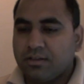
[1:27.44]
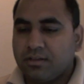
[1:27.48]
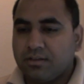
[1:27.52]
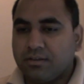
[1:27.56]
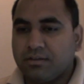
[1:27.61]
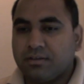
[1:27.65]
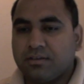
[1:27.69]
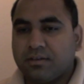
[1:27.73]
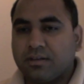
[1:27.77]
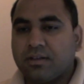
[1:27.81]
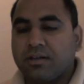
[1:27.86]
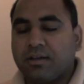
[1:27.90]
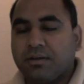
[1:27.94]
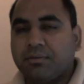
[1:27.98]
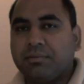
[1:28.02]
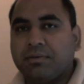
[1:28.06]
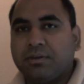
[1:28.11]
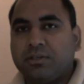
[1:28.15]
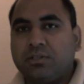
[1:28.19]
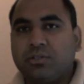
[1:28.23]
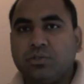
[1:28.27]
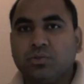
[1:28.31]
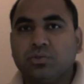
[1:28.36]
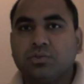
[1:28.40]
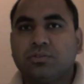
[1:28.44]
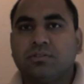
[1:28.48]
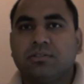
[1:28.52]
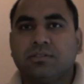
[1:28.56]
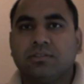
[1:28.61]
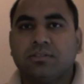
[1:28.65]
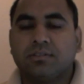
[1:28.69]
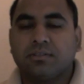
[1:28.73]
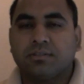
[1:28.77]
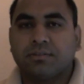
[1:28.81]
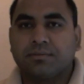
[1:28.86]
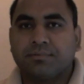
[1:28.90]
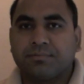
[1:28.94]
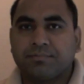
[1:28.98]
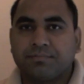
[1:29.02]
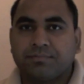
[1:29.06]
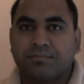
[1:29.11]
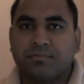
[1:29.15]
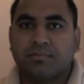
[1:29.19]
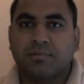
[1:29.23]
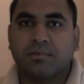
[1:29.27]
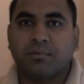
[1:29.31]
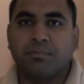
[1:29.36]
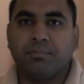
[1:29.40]
I will use
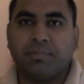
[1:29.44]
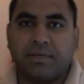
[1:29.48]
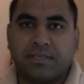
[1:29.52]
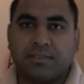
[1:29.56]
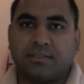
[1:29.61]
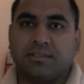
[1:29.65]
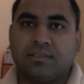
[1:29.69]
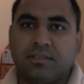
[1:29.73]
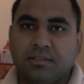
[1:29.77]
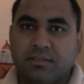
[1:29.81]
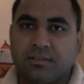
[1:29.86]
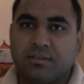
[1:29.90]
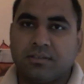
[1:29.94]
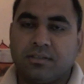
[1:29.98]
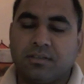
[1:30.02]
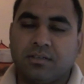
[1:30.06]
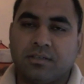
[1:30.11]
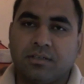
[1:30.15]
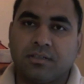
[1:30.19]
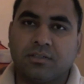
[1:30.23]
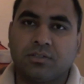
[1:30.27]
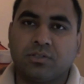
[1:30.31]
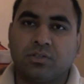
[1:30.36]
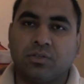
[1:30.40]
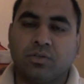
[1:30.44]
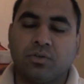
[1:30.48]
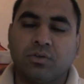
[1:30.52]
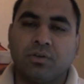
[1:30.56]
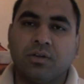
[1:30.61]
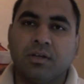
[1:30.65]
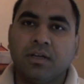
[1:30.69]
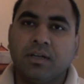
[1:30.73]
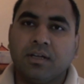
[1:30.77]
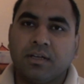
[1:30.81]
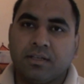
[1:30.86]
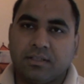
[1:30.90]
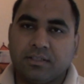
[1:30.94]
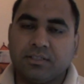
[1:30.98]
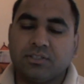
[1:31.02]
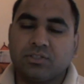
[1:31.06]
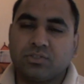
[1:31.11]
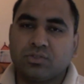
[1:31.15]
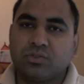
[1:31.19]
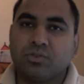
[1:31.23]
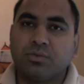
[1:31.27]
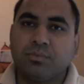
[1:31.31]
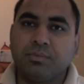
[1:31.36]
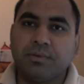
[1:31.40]
butter, so
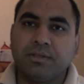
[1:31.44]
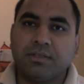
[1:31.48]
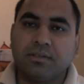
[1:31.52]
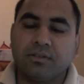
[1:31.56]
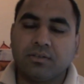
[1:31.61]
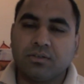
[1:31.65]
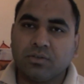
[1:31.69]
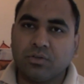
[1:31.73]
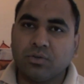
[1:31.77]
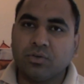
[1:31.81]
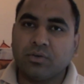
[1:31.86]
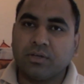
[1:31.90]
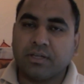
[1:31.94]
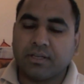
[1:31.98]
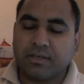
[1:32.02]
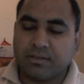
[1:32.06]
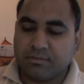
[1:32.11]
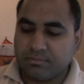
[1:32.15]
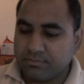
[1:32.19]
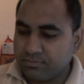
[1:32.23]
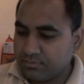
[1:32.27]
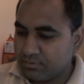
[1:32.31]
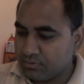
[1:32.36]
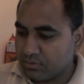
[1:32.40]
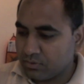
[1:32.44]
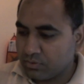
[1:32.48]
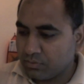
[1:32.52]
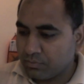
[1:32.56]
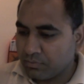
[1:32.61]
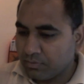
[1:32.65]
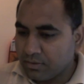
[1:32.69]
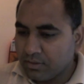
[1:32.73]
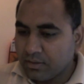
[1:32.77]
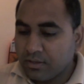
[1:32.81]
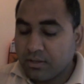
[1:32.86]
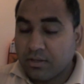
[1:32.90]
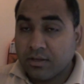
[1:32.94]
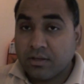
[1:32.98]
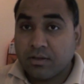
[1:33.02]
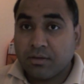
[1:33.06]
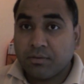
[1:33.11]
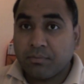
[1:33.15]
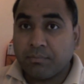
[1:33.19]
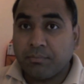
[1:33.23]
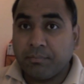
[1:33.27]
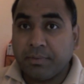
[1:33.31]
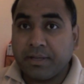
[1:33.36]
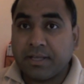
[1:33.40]
this should be good enough. So
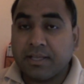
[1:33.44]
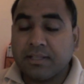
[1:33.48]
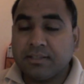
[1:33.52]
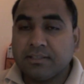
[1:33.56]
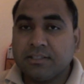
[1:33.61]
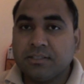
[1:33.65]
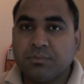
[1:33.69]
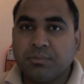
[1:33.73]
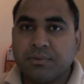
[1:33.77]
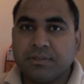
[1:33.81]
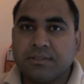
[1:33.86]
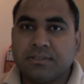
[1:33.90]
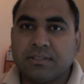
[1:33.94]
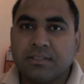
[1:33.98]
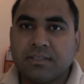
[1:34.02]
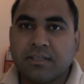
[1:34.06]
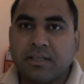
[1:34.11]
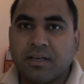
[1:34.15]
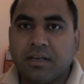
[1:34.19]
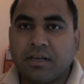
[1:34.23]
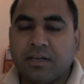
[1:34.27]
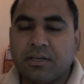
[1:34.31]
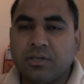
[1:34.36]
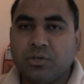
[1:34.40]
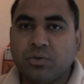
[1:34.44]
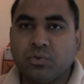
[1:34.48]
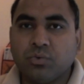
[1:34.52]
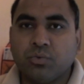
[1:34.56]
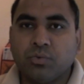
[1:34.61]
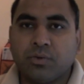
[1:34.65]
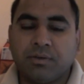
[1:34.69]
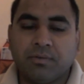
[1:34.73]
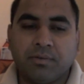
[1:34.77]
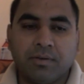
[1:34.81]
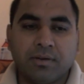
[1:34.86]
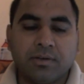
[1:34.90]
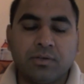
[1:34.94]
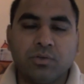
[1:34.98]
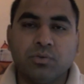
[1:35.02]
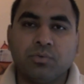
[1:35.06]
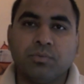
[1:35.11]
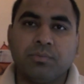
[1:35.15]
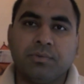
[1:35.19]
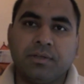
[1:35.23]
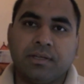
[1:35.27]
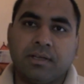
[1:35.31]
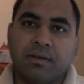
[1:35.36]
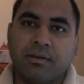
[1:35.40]
making these besan ke laddu, what we'll
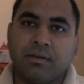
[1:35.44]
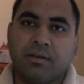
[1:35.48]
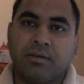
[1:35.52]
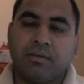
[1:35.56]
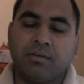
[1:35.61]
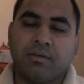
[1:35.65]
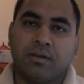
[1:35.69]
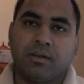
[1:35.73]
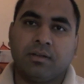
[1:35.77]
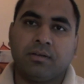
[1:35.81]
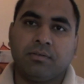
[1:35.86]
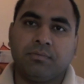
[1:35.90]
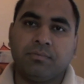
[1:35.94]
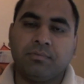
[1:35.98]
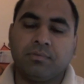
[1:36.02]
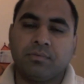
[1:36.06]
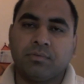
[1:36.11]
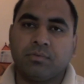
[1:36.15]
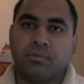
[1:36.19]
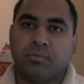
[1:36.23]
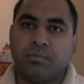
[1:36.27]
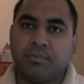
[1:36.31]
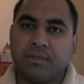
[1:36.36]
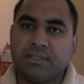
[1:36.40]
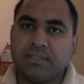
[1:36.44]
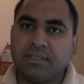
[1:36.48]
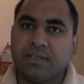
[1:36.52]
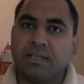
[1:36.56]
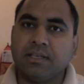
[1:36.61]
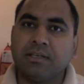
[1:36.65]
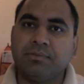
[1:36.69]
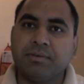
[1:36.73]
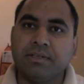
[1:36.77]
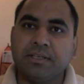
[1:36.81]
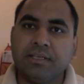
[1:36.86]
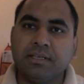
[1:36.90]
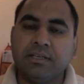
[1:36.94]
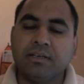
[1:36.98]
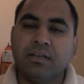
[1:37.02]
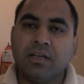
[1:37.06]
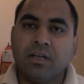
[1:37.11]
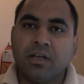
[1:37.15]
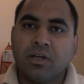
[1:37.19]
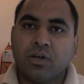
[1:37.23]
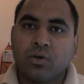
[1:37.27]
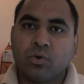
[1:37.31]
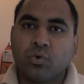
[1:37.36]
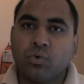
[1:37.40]
do, basically we need
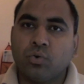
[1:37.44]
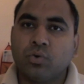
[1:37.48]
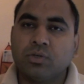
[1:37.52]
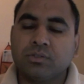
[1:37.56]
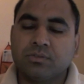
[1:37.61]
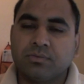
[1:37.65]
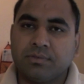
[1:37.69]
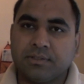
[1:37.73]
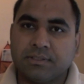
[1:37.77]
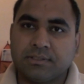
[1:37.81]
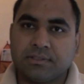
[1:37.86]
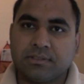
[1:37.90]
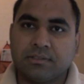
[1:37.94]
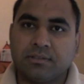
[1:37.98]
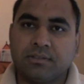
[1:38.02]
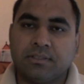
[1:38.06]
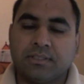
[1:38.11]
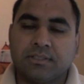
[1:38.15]
coarse besan.